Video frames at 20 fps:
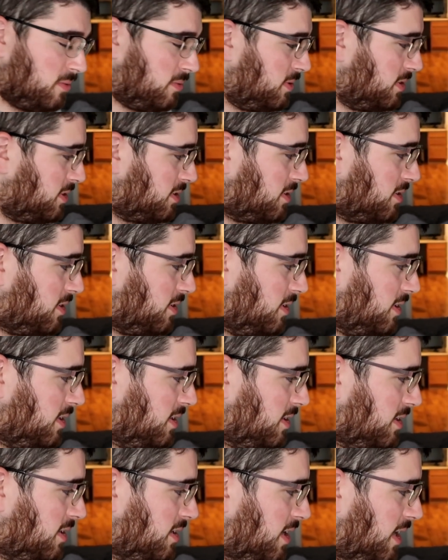what is called
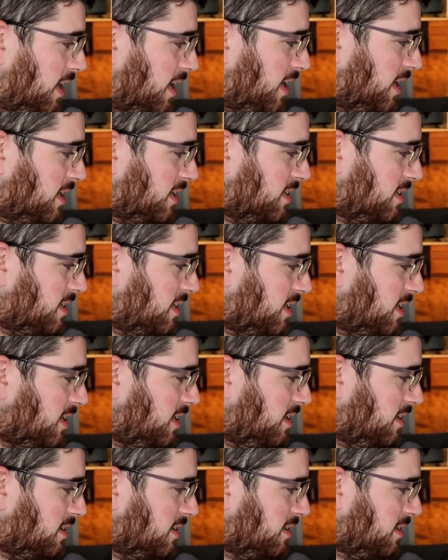uh, I N
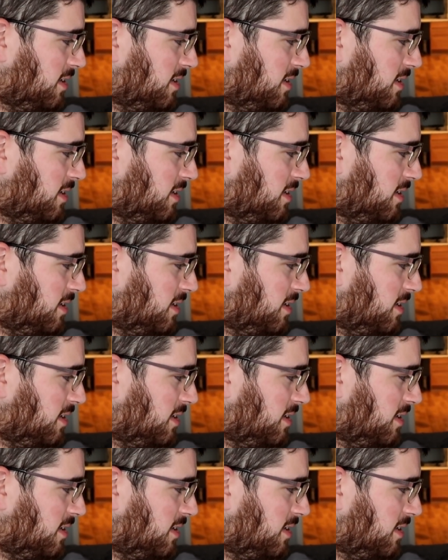D?